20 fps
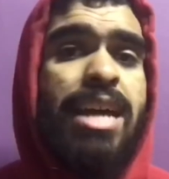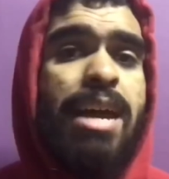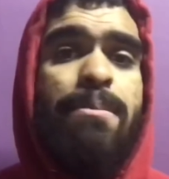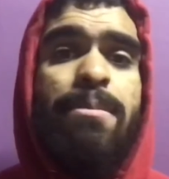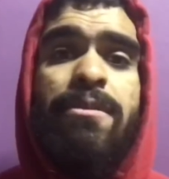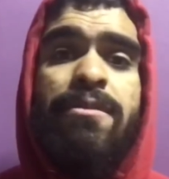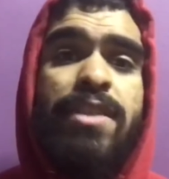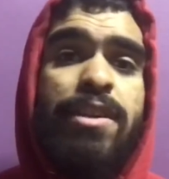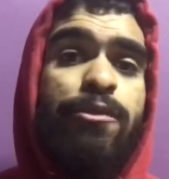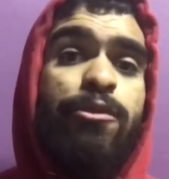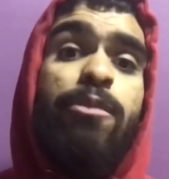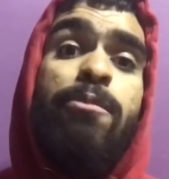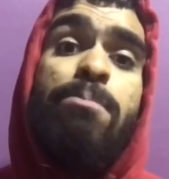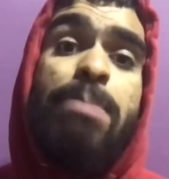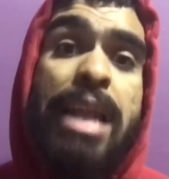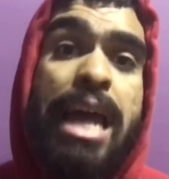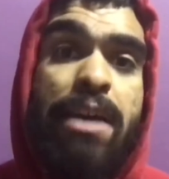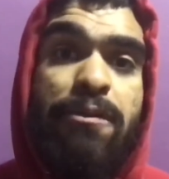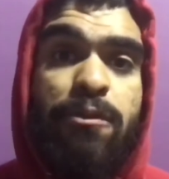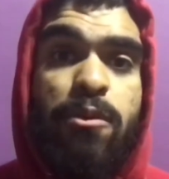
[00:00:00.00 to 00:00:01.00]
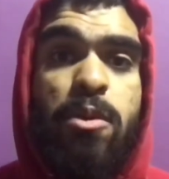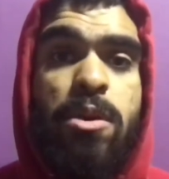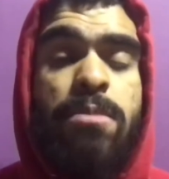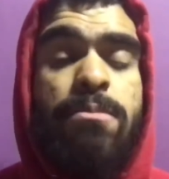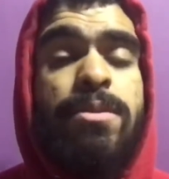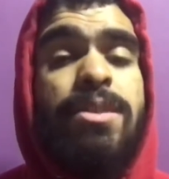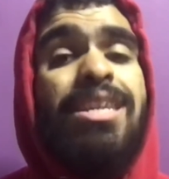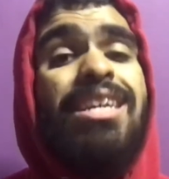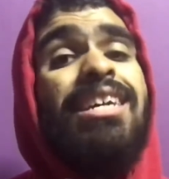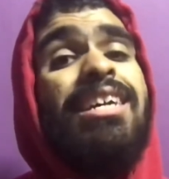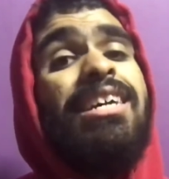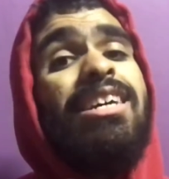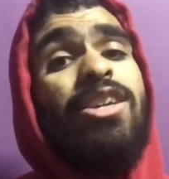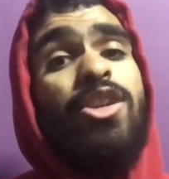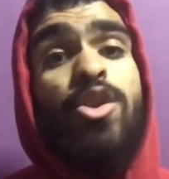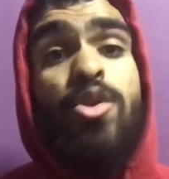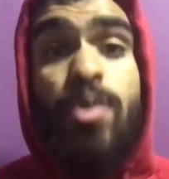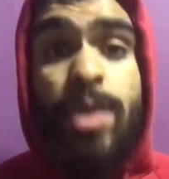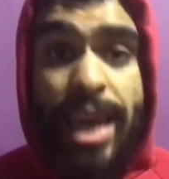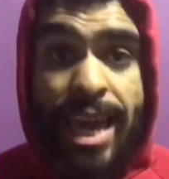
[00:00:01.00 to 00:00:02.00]
type of different platforms,
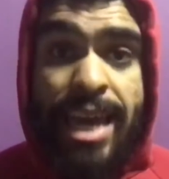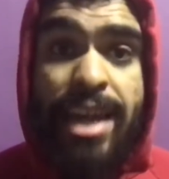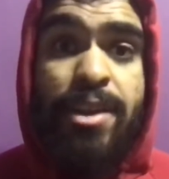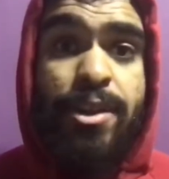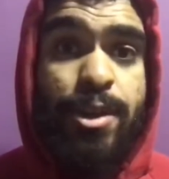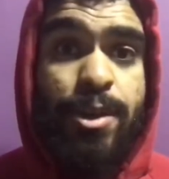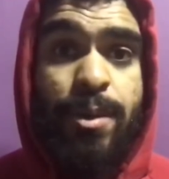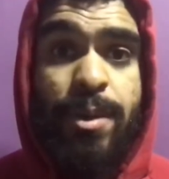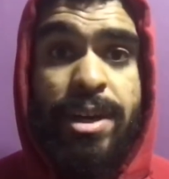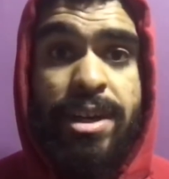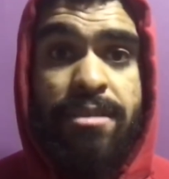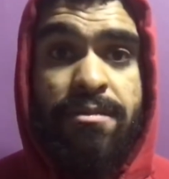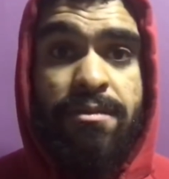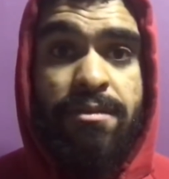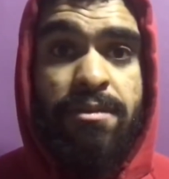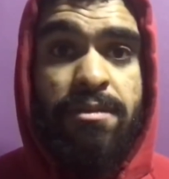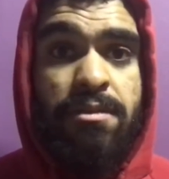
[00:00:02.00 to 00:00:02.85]
you can do it.